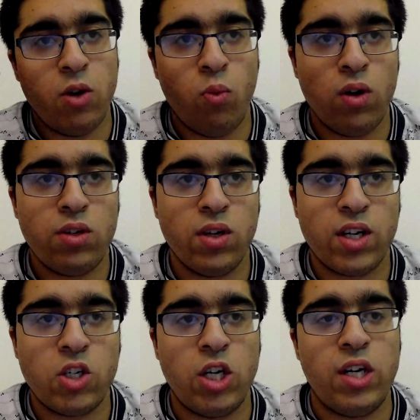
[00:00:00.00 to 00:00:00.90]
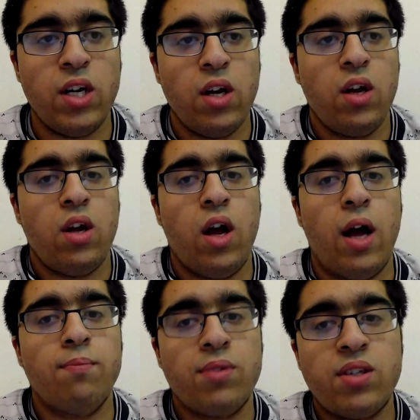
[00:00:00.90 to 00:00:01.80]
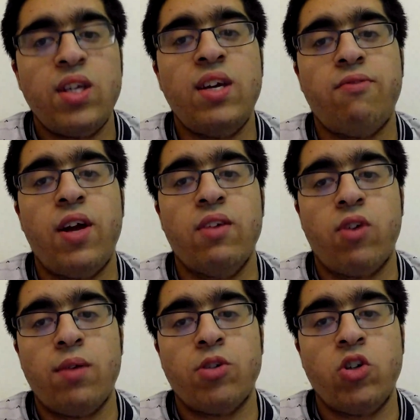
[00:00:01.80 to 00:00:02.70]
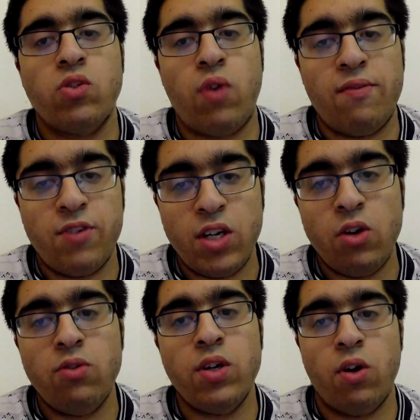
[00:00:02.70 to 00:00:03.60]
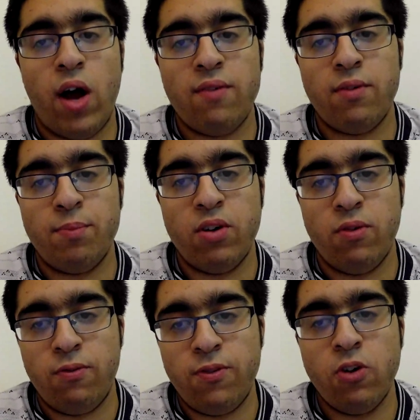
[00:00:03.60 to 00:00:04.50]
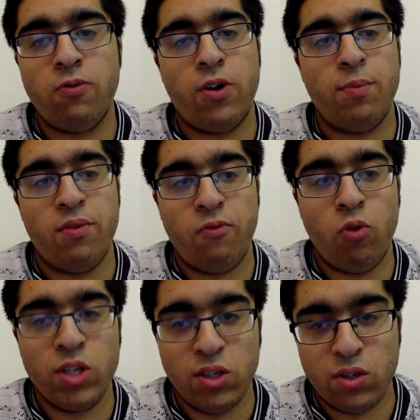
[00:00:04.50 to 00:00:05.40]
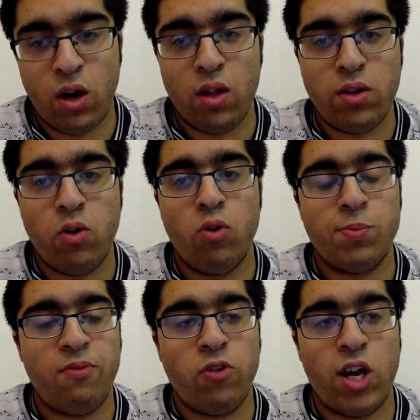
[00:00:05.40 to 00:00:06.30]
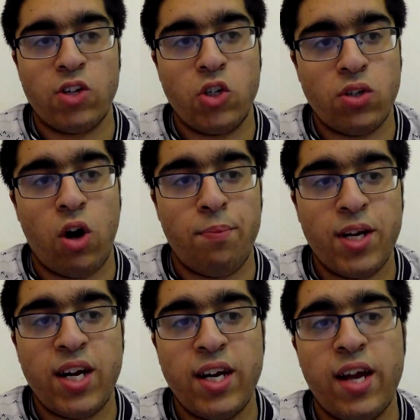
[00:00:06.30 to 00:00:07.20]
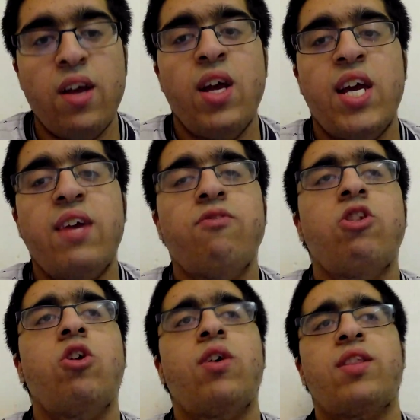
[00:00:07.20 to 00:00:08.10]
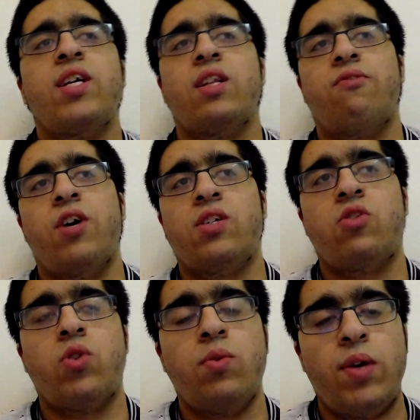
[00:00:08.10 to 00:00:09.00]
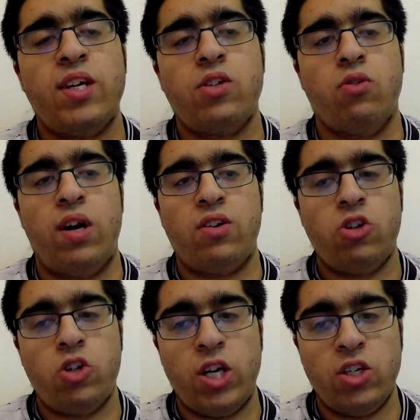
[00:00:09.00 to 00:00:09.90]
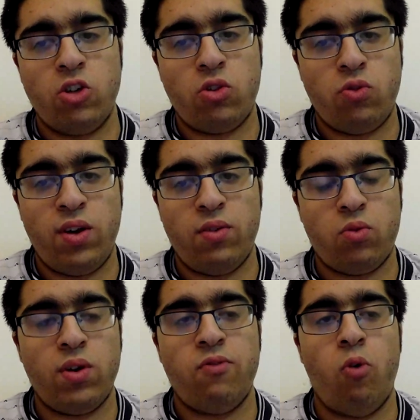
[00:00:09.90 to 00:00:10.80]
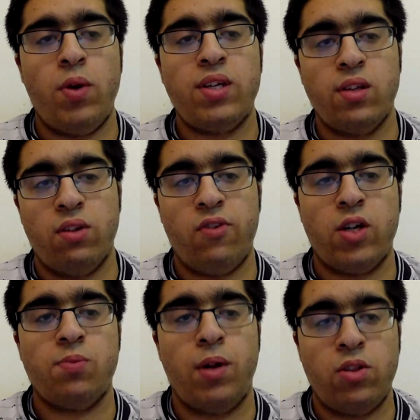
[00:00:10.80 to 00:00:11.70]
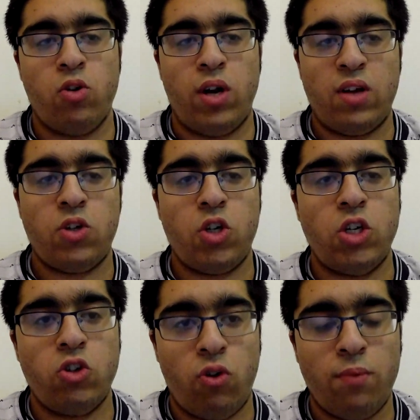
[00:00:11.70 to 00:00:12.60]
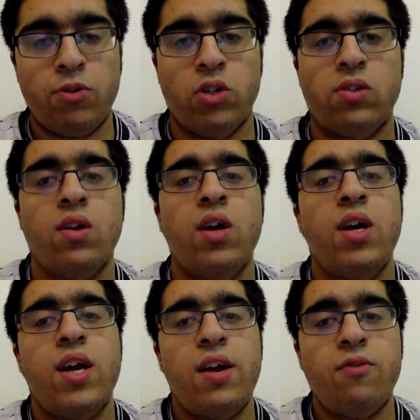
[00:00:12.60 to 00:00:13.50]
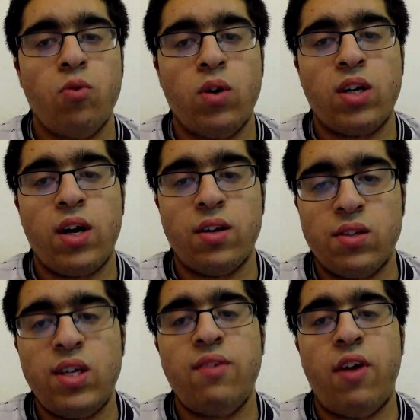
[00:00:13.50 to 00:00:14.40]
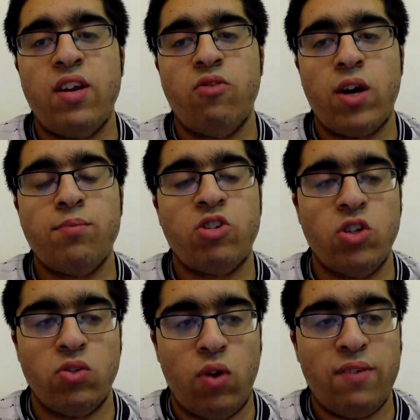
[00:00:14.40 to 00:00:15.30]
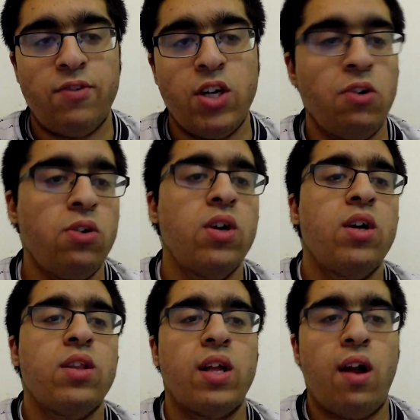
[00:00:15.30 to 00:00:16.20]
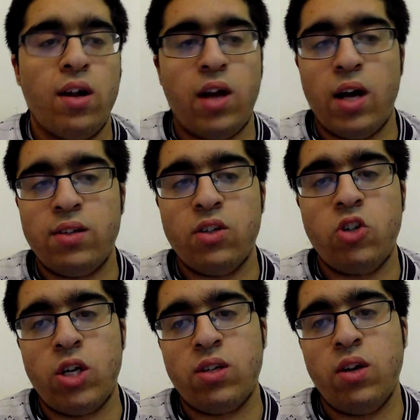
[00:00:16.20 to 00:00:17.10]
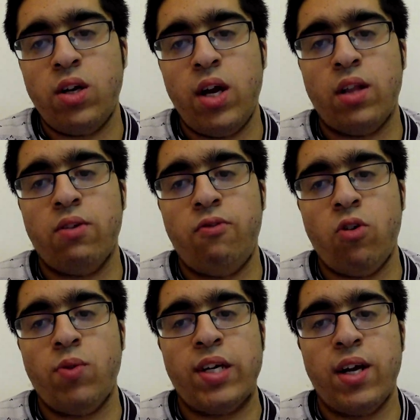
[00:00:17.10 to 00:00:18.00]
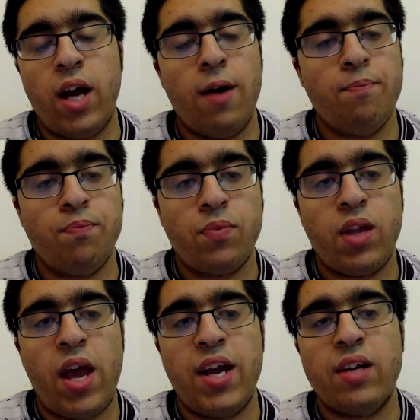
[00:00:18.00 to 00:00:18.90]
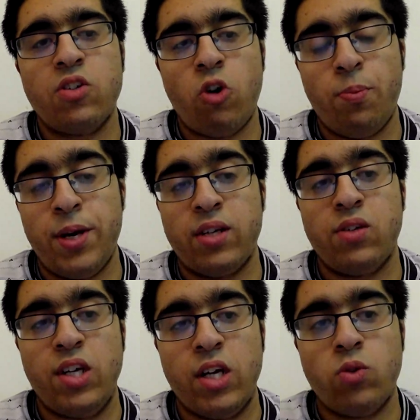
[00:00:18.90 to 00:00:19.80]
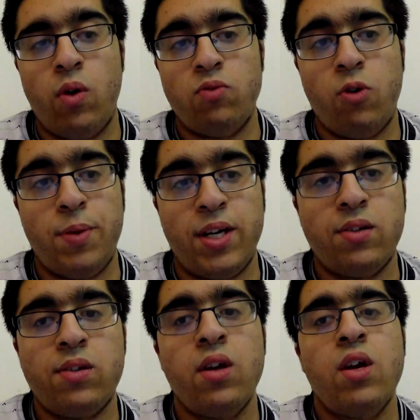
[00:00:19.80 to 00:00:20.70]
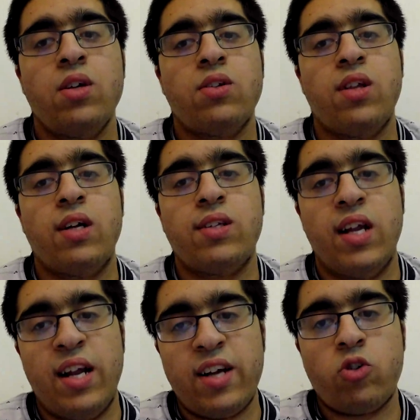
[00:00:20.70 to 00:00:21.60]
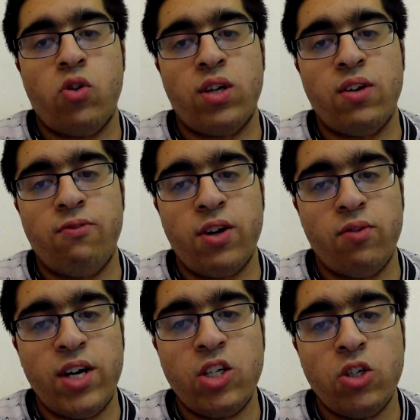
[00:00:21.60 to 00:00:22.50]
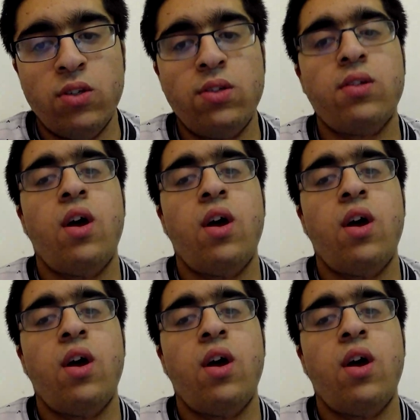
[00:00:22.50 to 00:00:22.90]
want to actually see if A-level chemistry is right for you, have a bit of a feel for it before you start the course, before you actually start picking it. Even though I think in the first 3 weeks you're allowed to change, 4 weeks in the first month you're allowed to change your options. If you want to kind of see if A-level chemistry is right for you, then I'd suggest looking at the following AS topics, so Year 12 topics. So that's electron configurations,